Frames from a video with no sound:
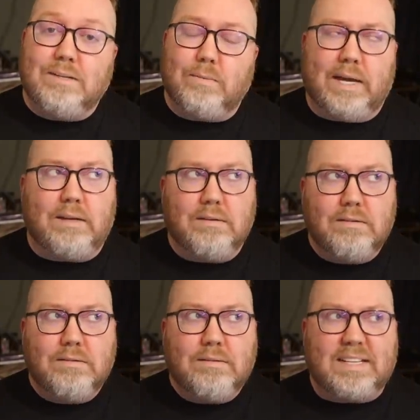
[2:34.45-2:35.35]
Wait,
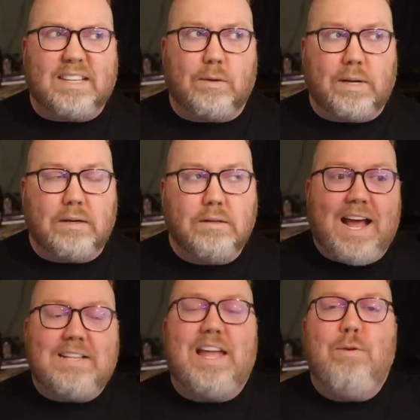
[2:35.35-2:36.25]
that sounded weird.
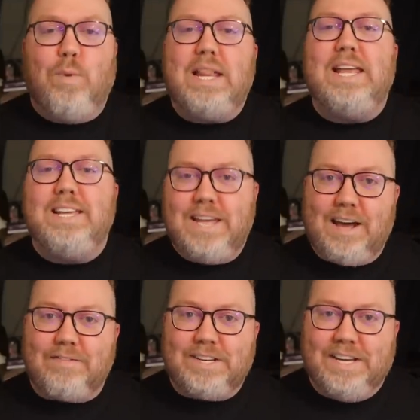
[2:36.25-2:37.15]
As a wedding
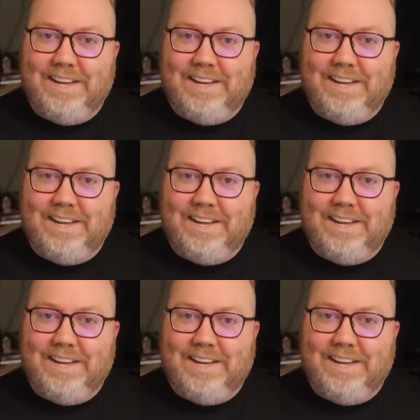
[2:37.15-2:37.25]
gift